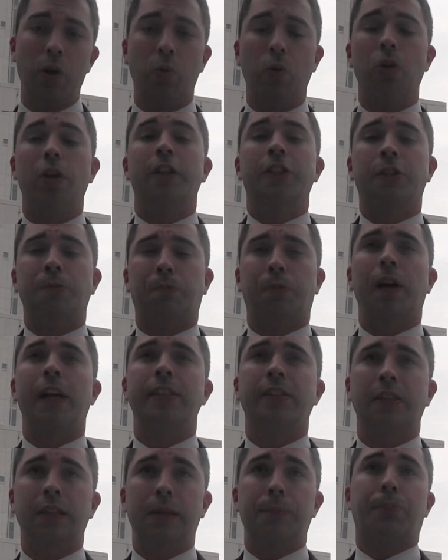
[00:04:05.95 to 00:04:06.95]
were
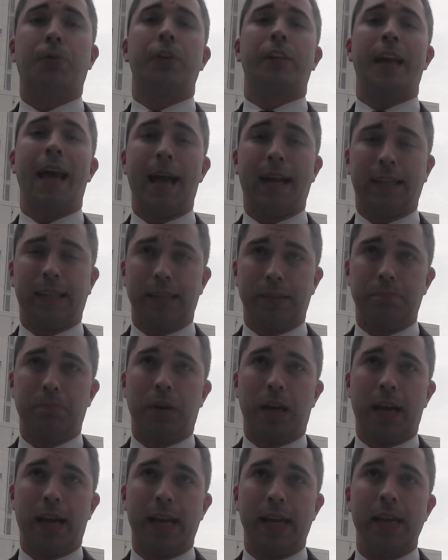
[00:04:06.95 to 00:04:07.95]
expressly protected
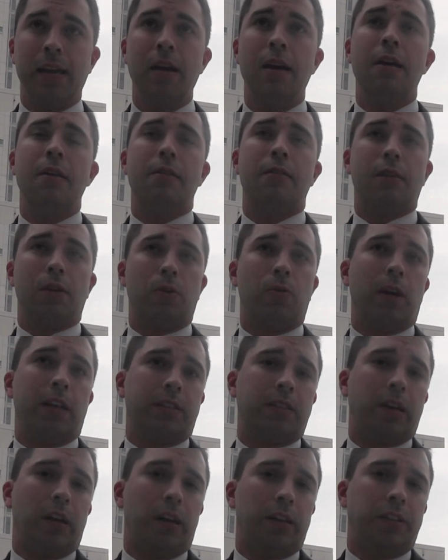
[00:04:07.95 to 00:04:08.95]
by the
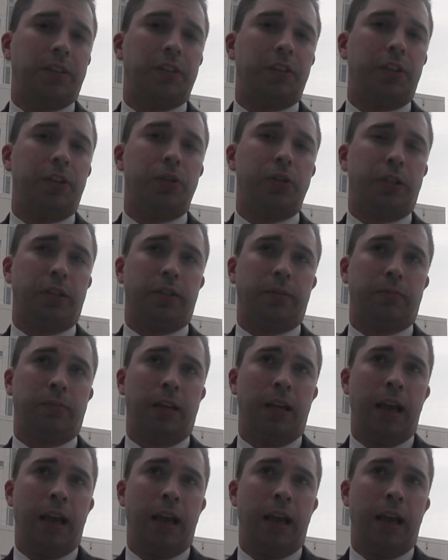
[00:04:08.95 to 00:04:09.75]
U.S. Constitution.